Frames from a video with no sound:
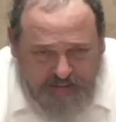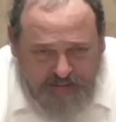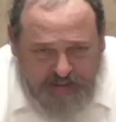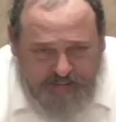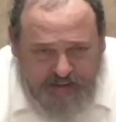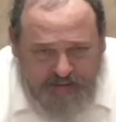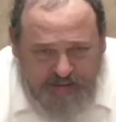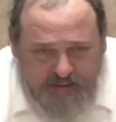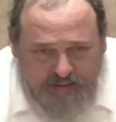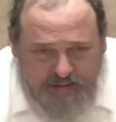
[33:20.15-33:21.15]
Right? Maybe you
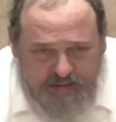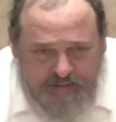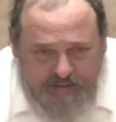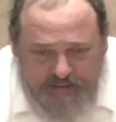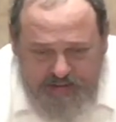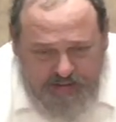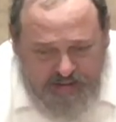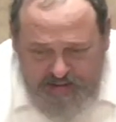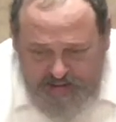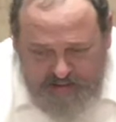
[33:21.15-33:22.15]
could just use them as
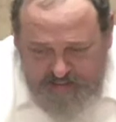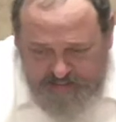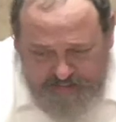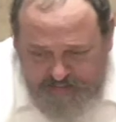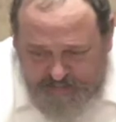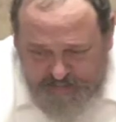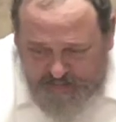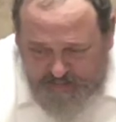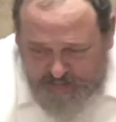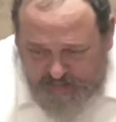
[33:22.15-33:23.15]
a
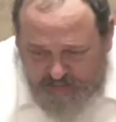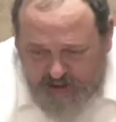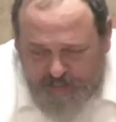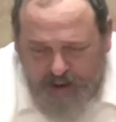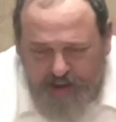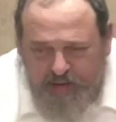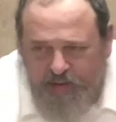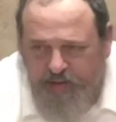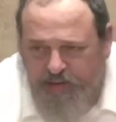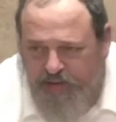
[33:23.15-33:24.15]
pot
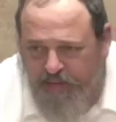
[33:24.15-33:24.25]
holder.